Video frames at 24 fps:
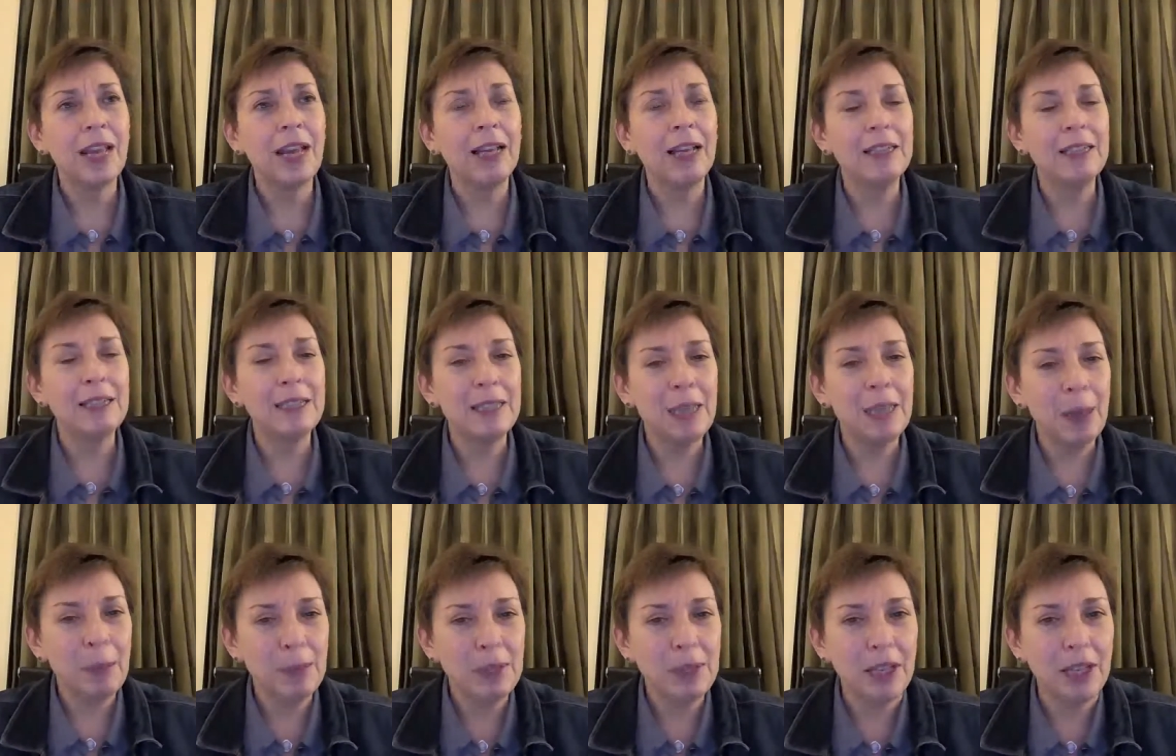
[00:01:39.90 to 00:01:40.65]
And
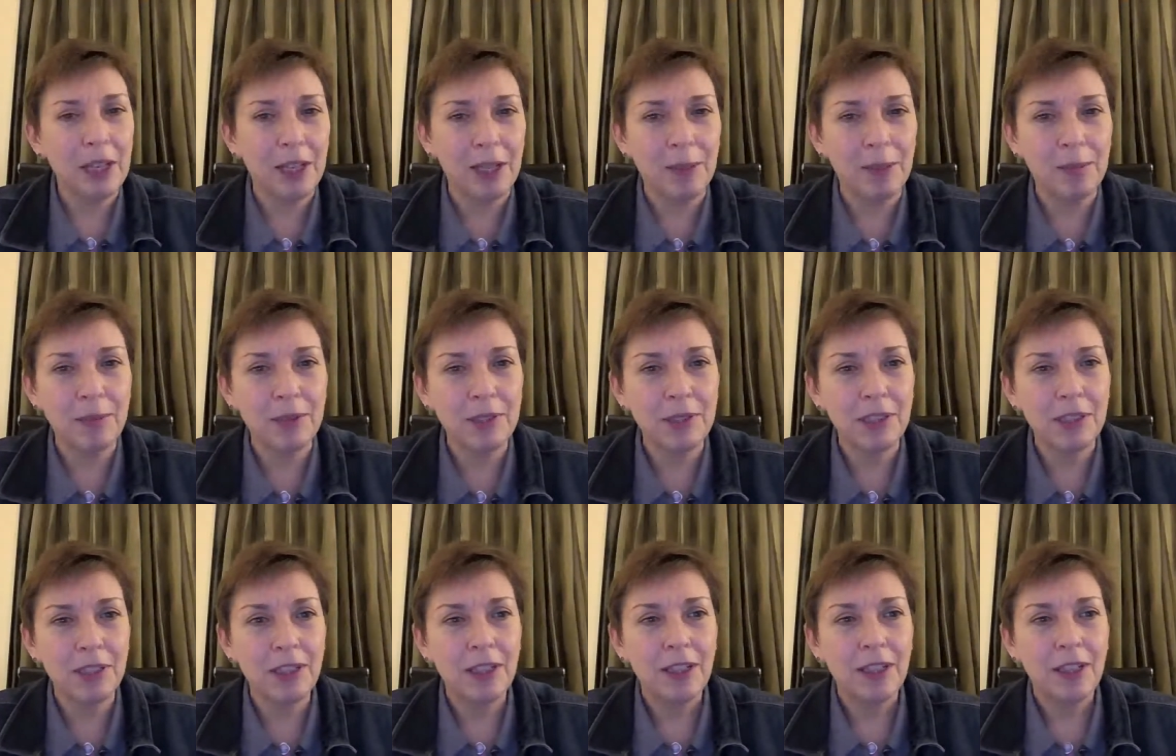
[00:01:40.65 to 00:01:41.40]

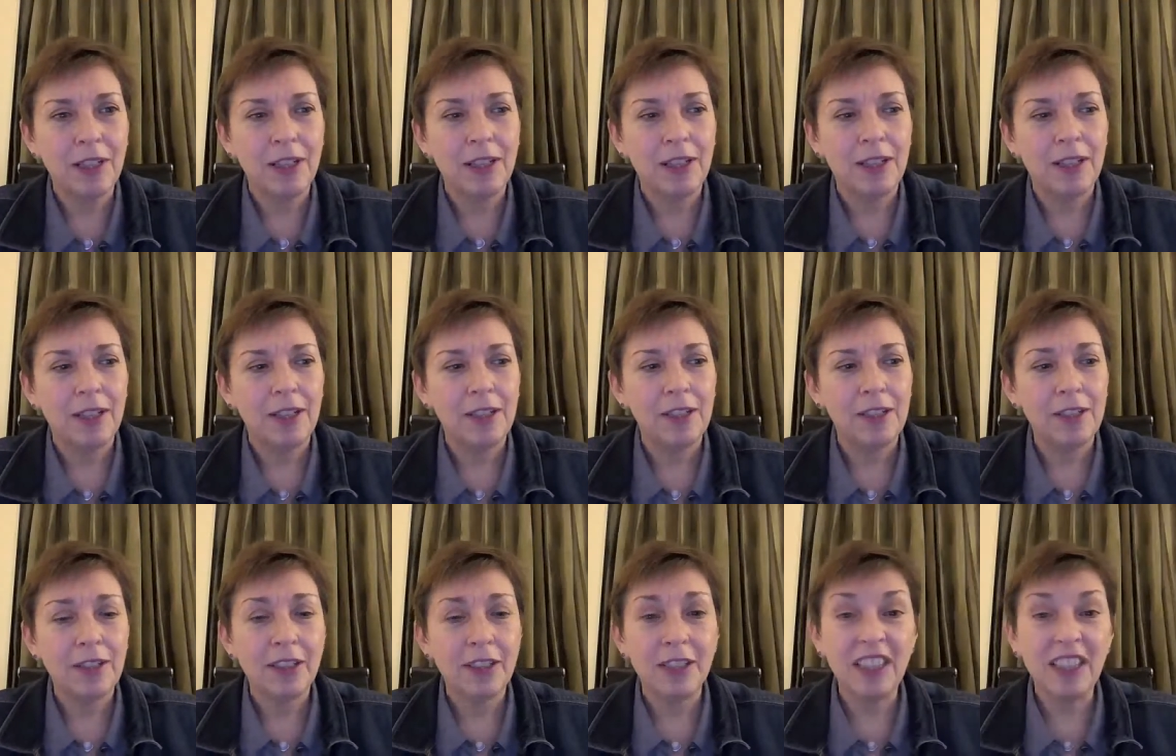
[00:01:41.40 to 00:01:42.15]
sometimes you're